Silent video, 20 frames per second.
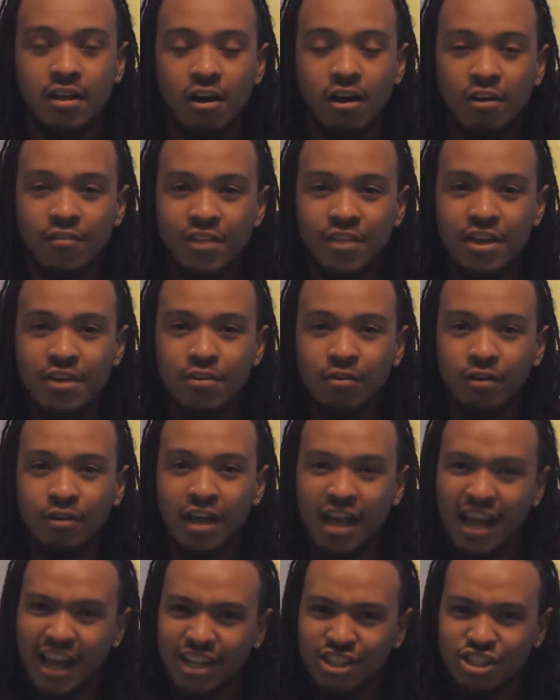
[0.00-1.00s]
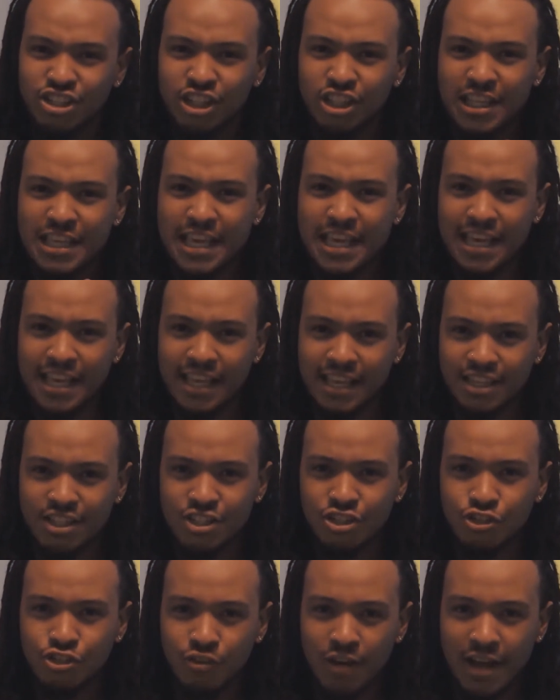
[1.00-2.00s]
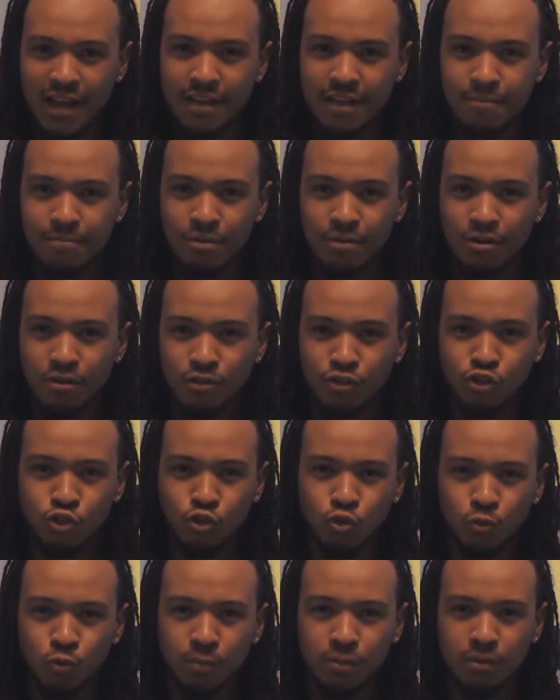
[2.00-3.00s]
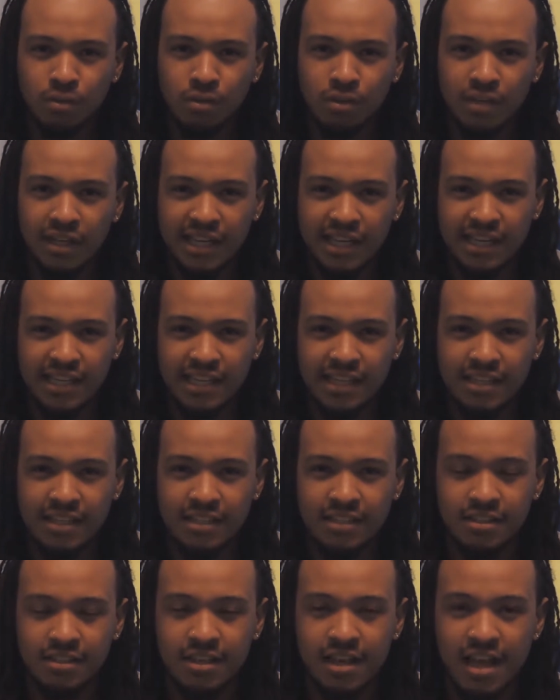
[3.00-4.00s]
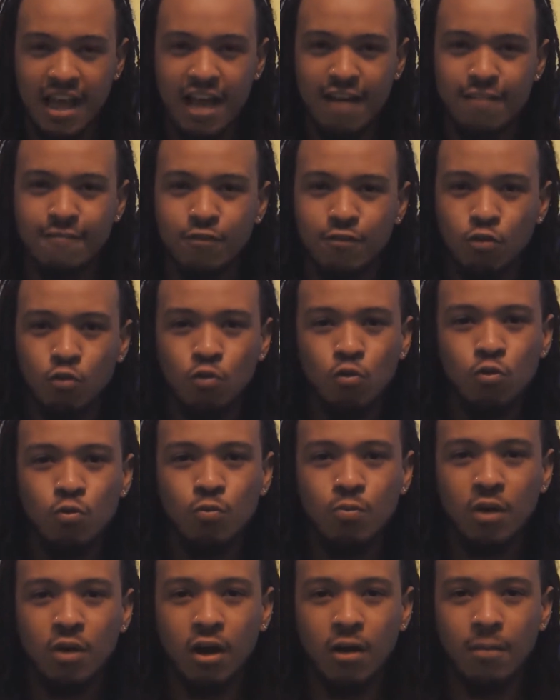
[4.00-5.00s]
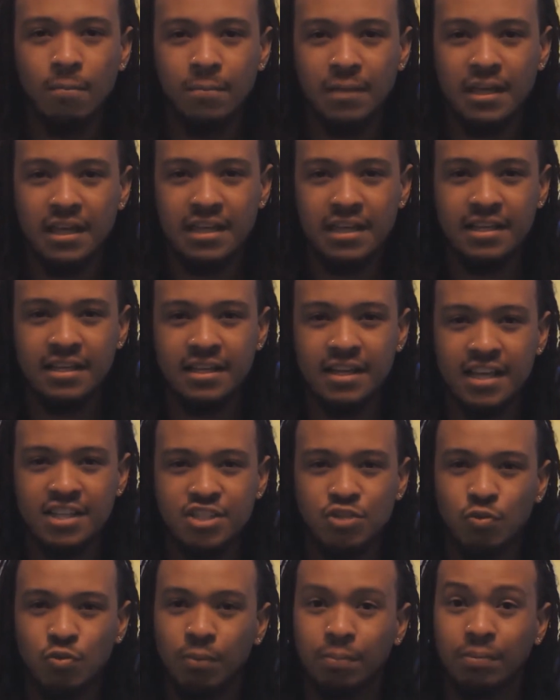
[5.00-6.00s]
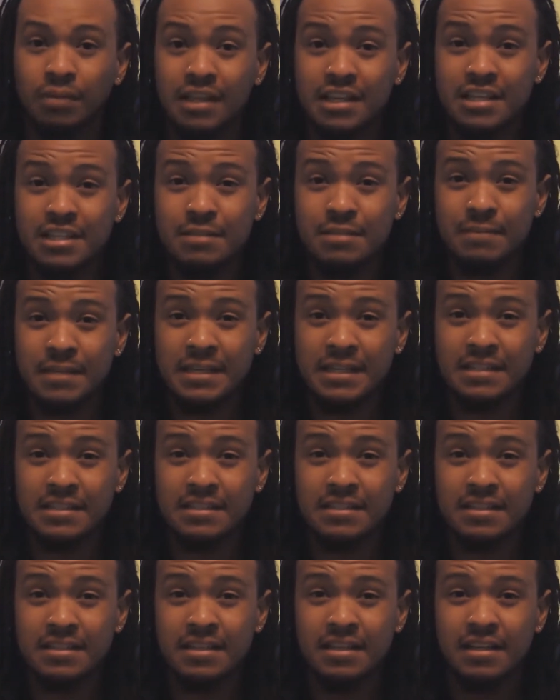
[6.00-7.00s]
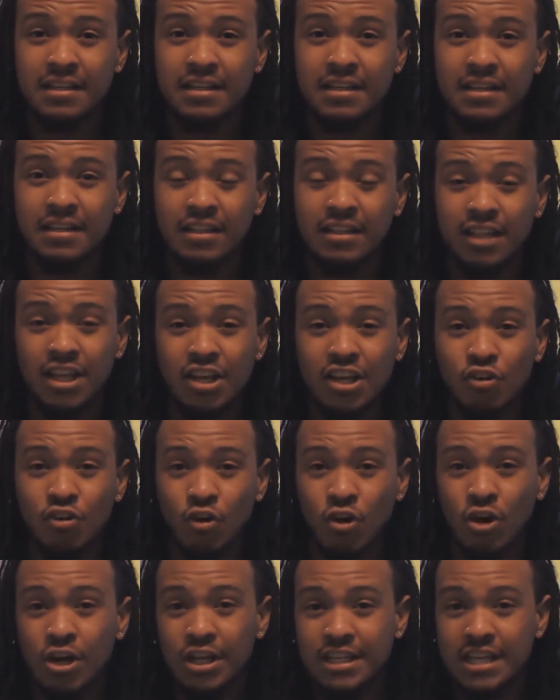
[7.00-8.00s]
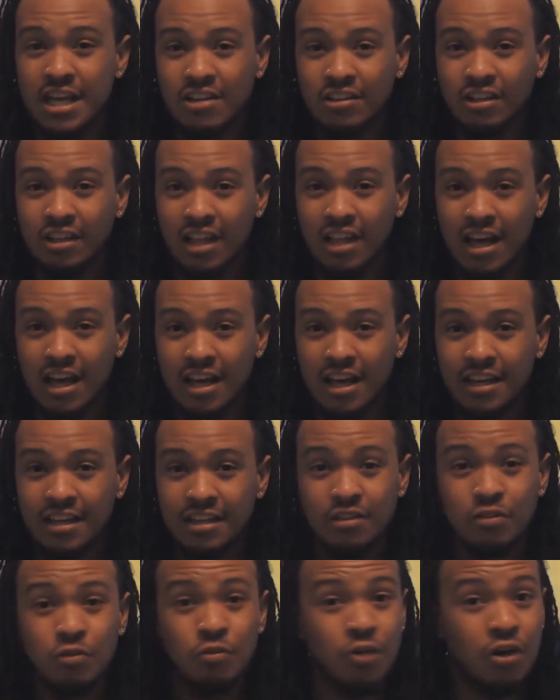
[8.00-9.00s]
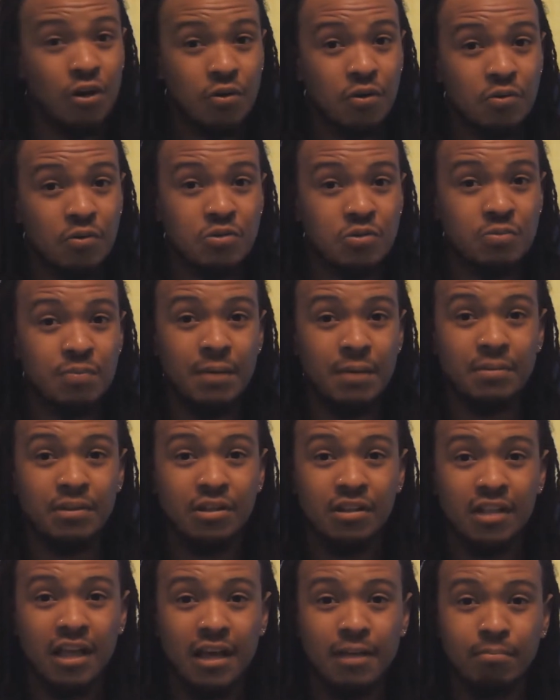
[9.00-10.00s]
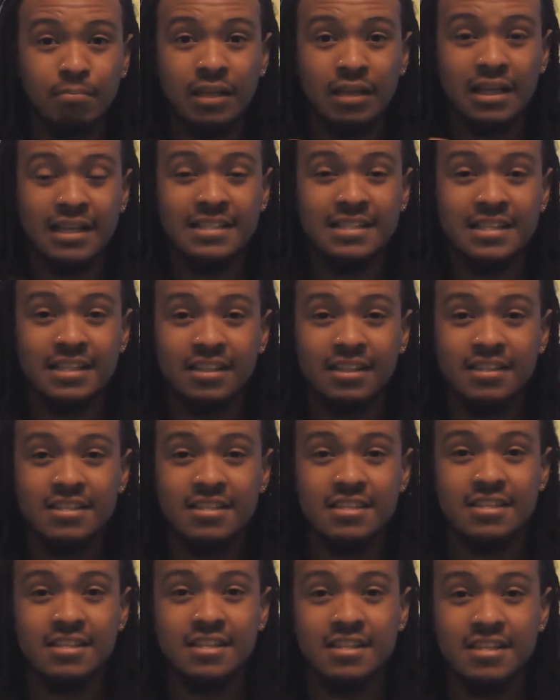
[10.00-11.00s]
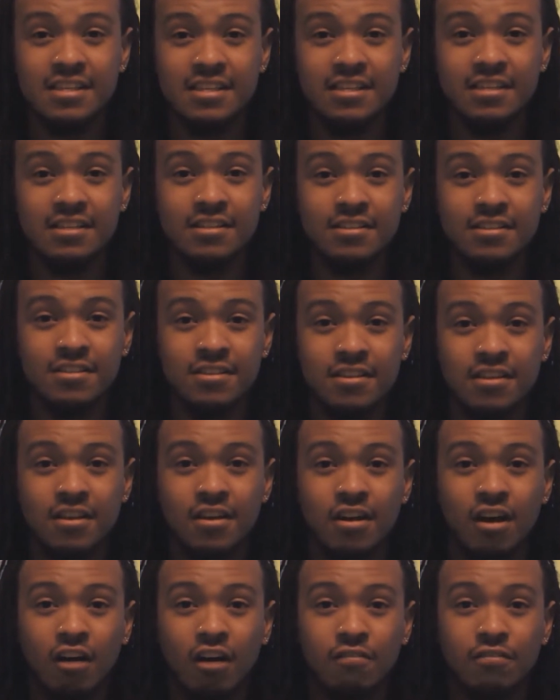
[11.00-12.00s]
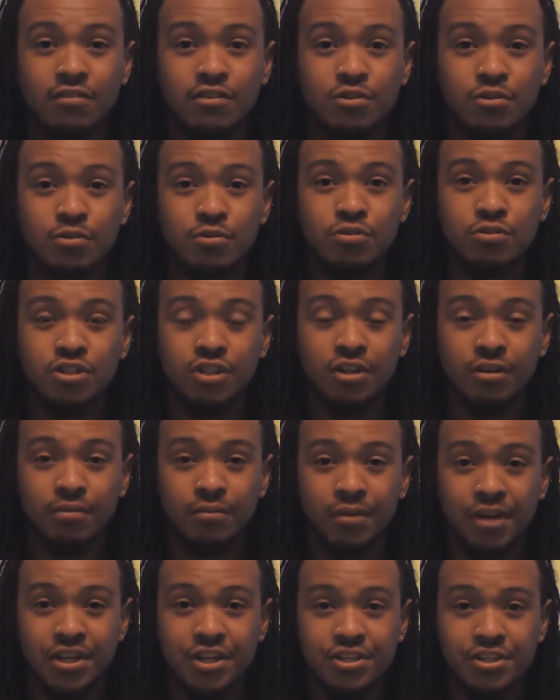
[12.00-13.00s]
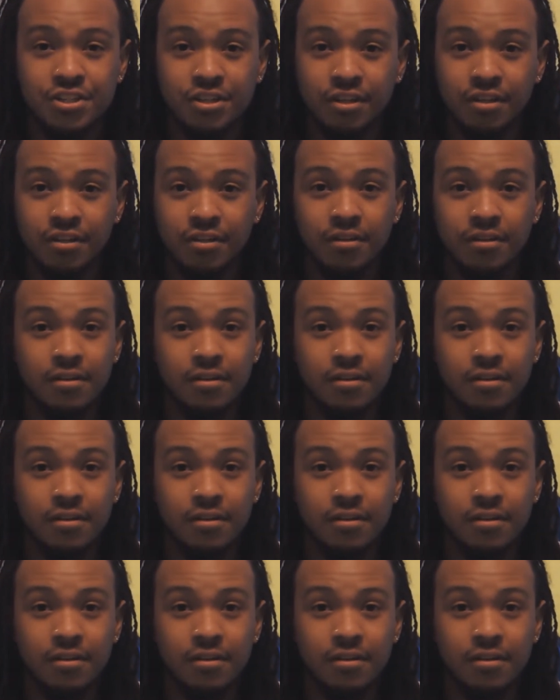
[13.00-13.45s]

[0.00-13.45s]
are they going to actually end Dragon Ball Super and then have Oob come in as a replacement later on down the line? Who knows? Maybe they're like planting the seeds of a new generation.